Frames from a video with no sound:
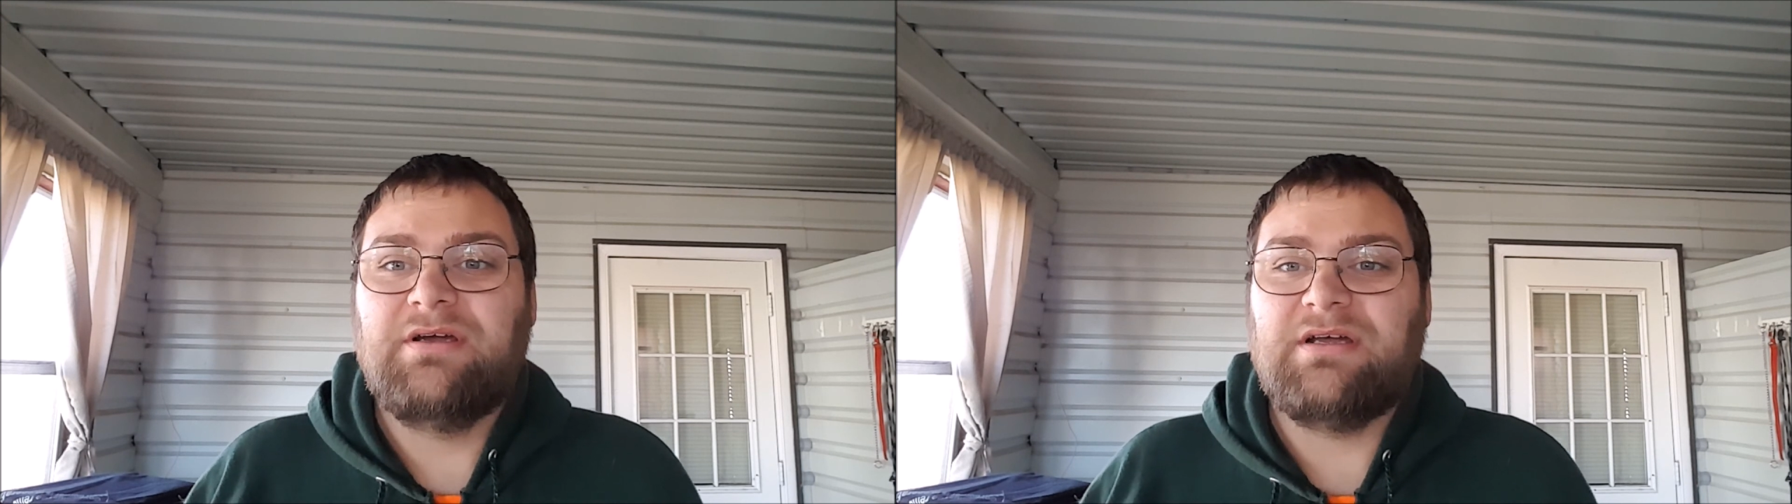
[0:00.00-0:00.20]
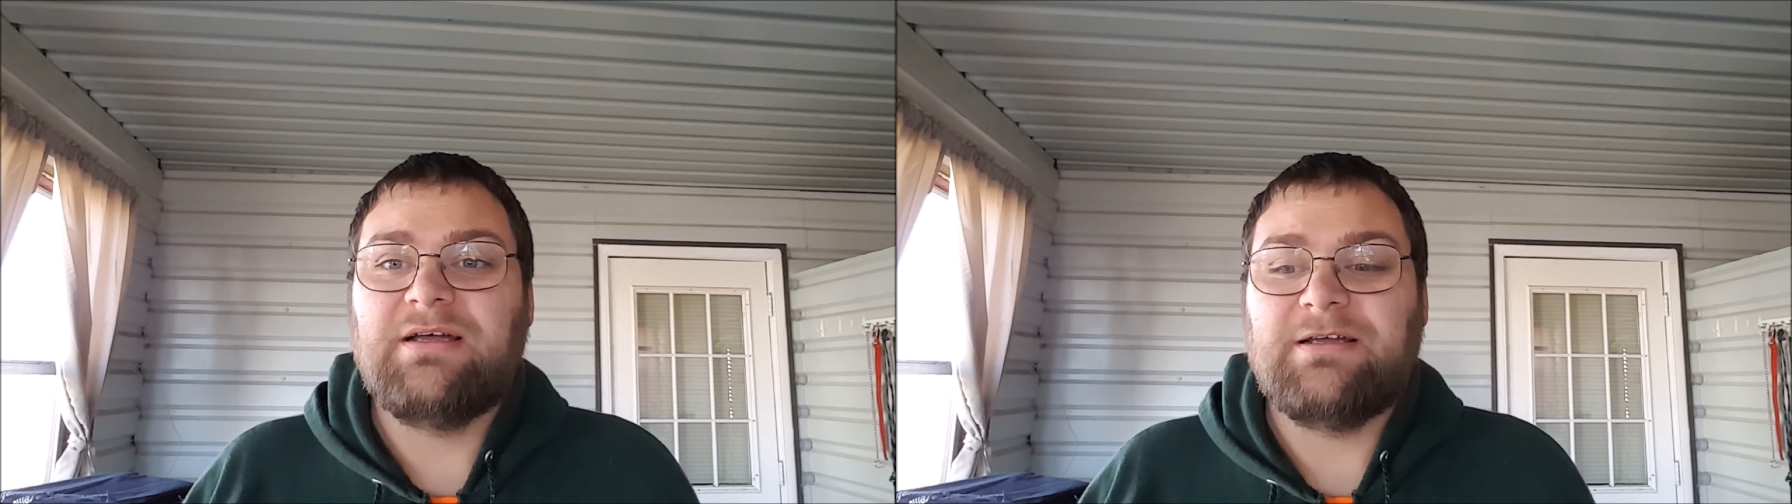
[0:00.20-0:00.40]

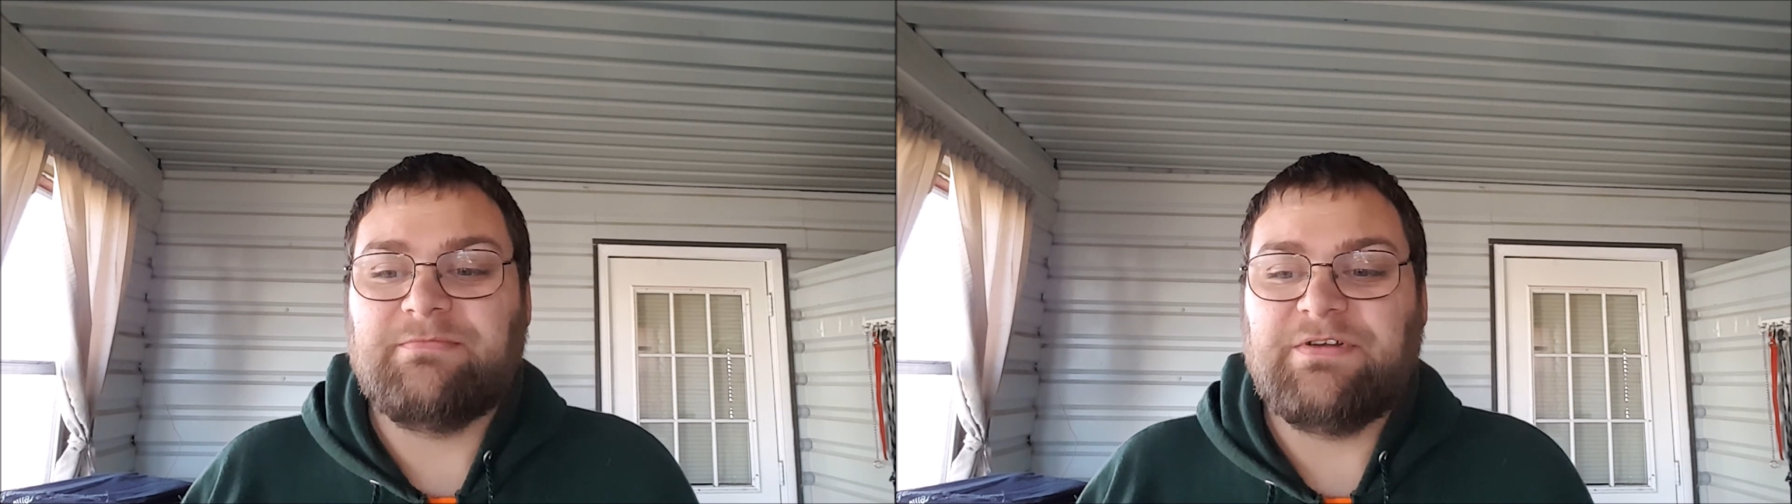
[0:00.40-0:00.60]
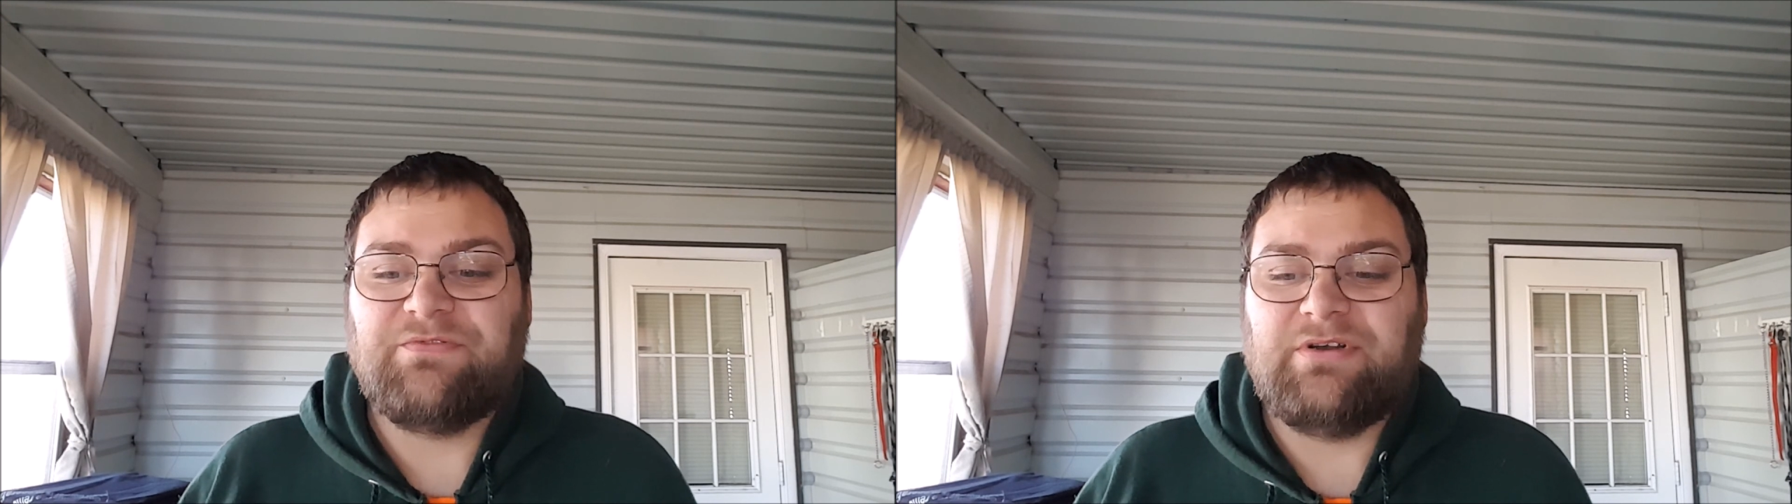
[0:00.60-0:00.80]

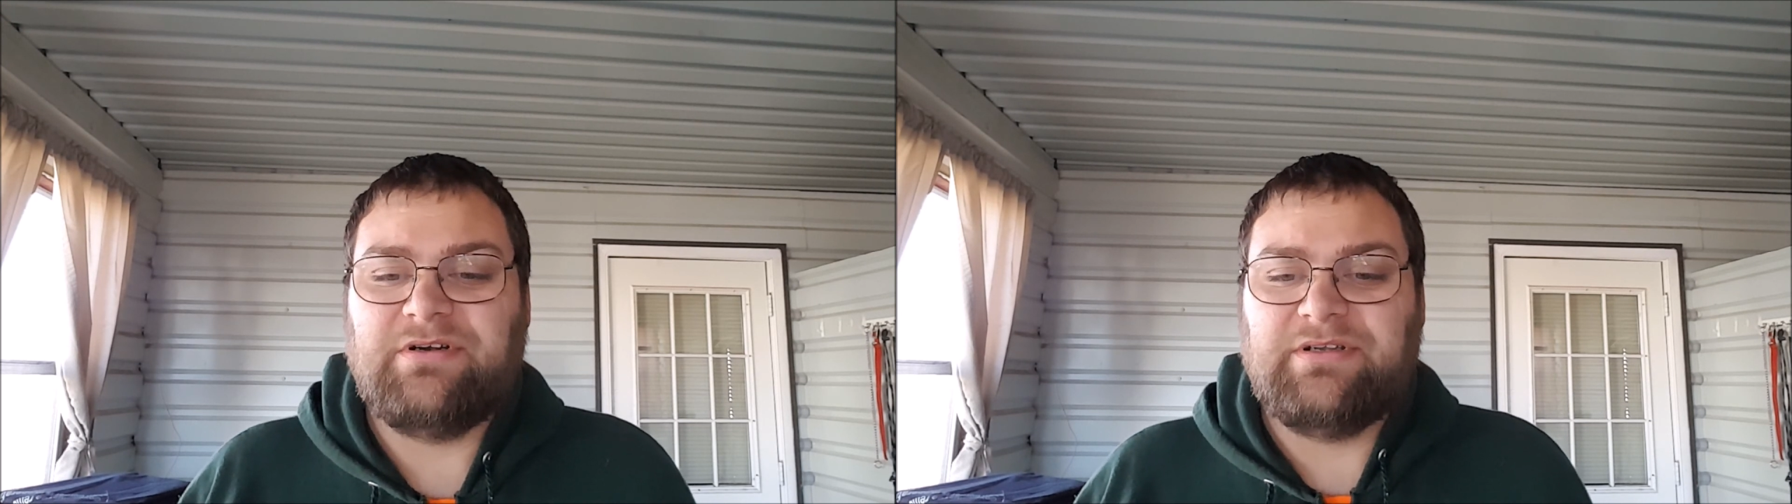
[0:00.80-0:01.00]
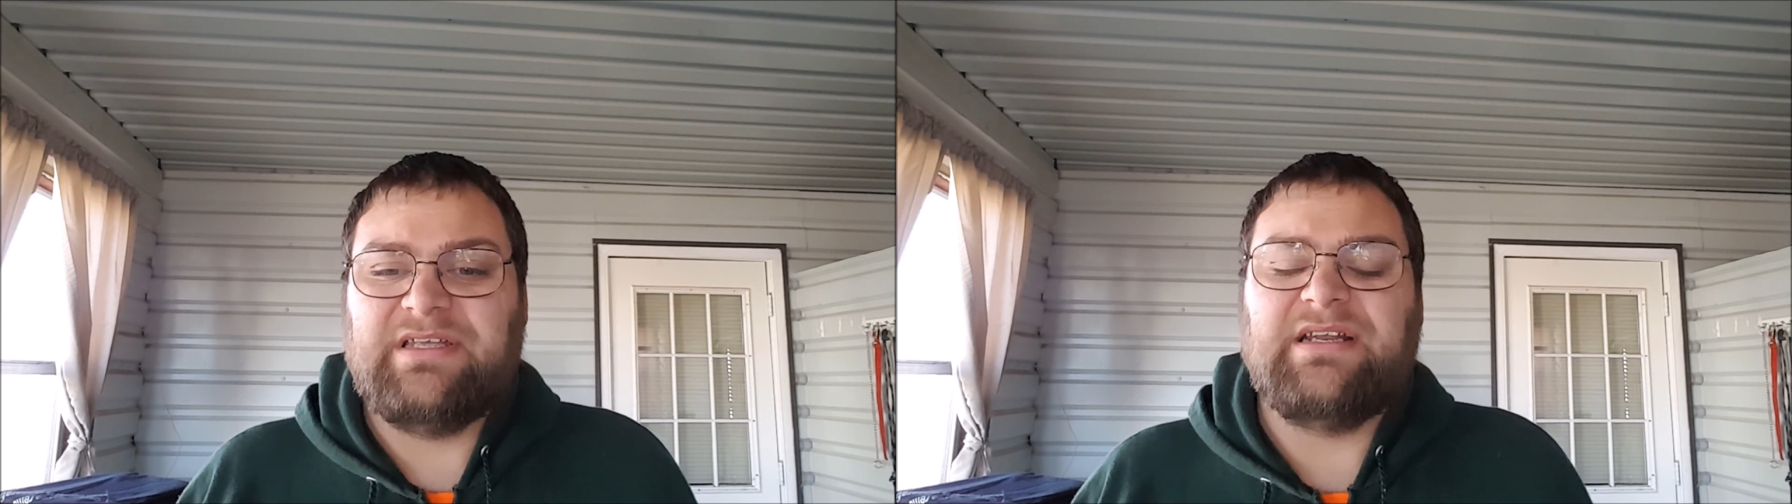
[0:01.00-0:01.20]
if they're
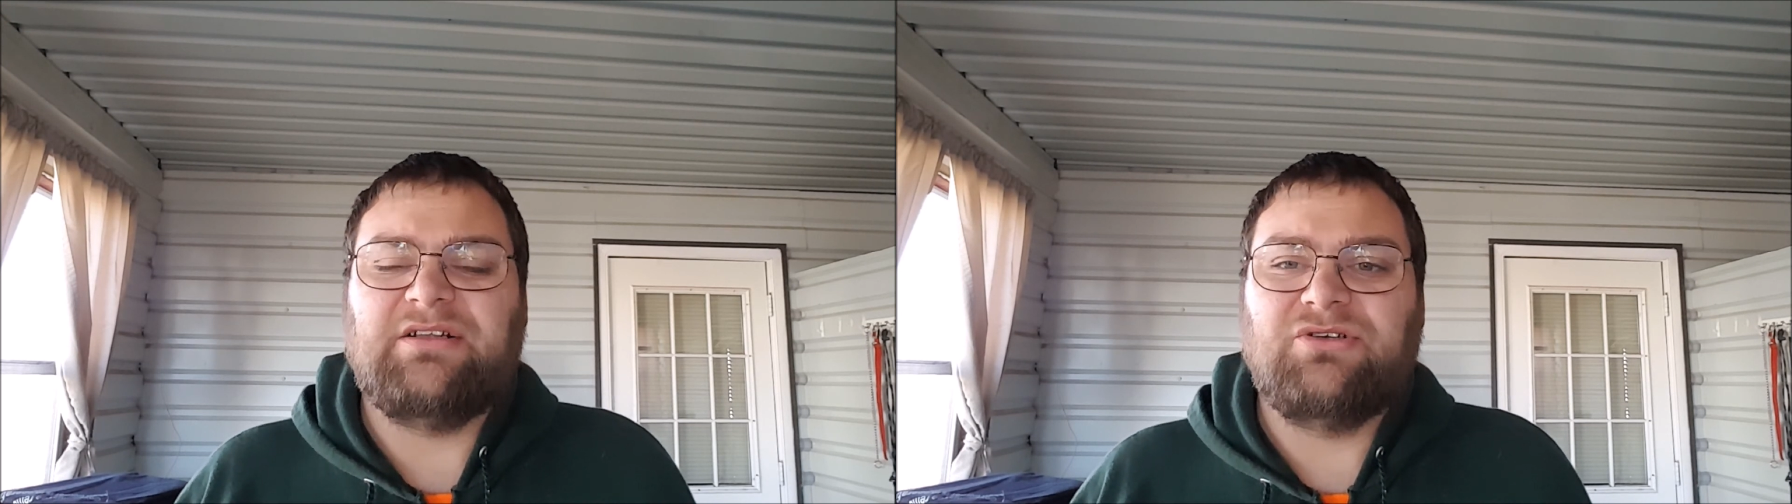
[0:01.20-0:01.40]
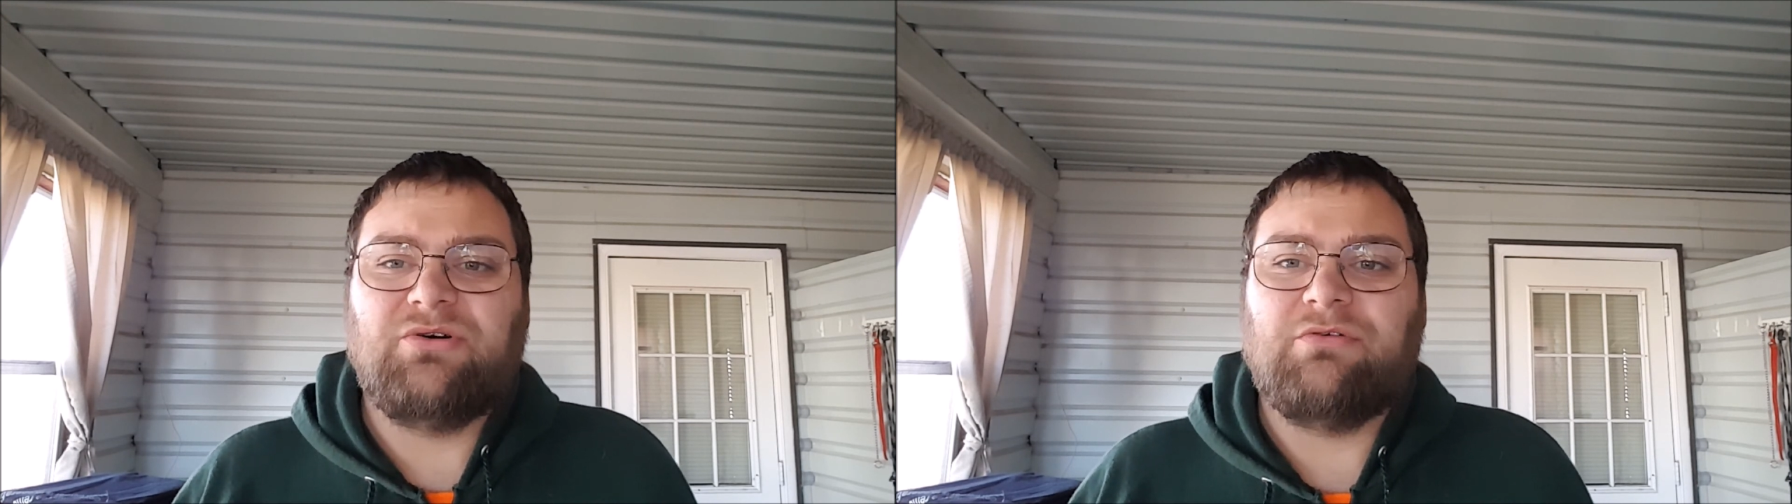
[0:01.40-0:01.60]
getting
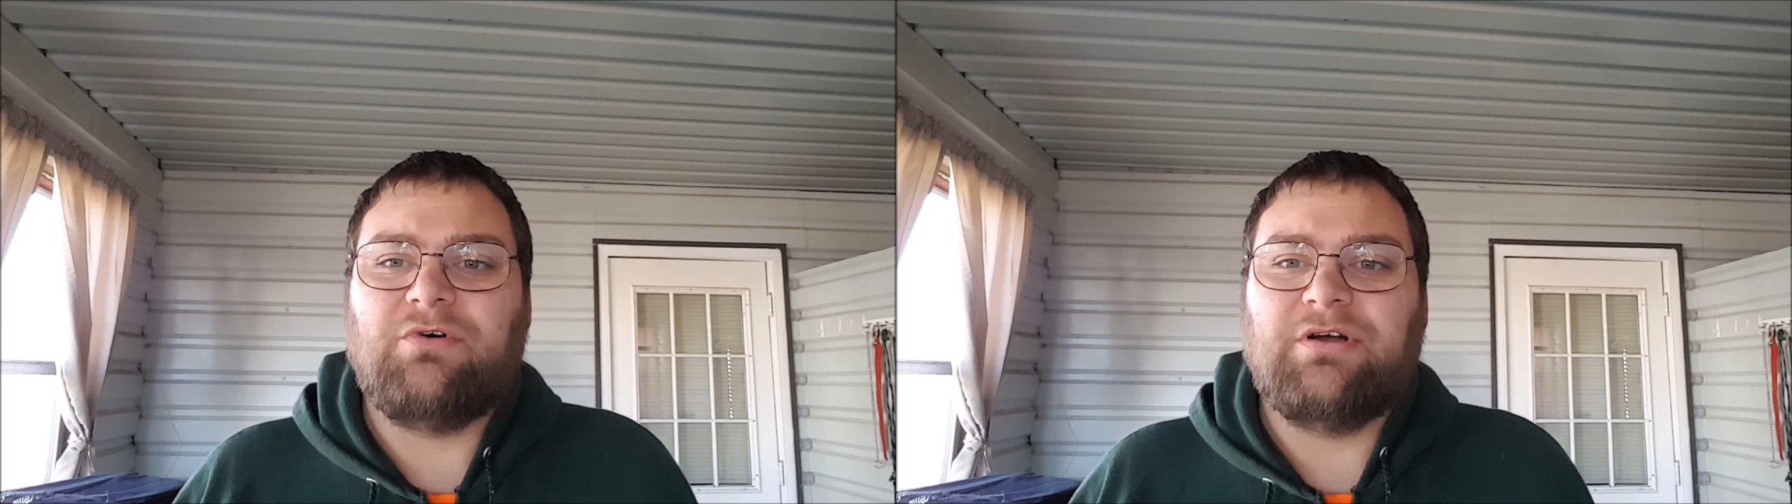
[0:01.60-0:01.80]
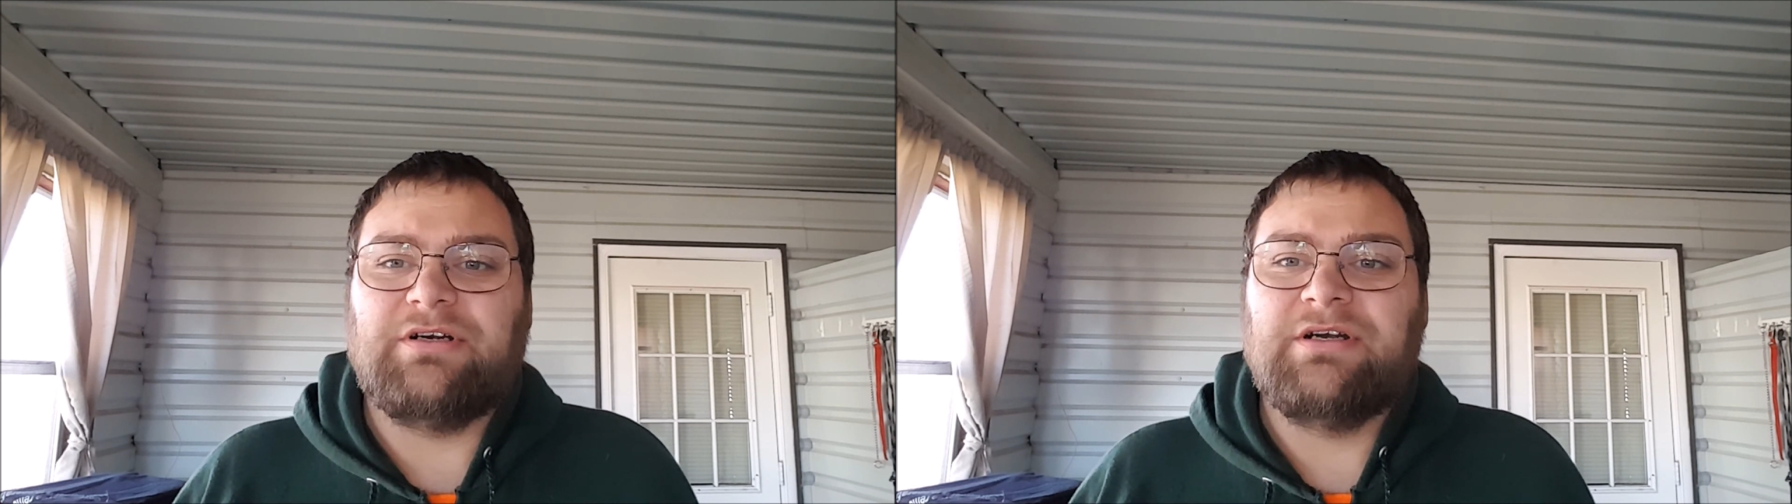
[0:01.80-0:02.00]
low on
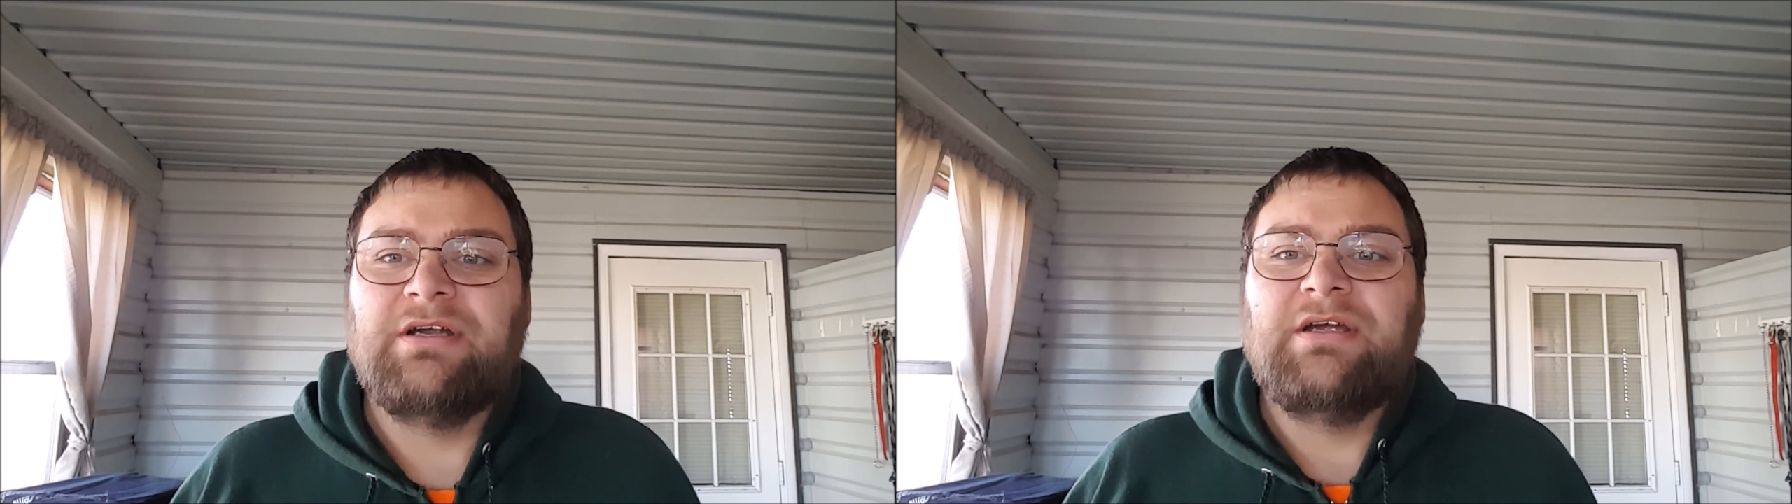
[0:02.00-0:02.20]
water.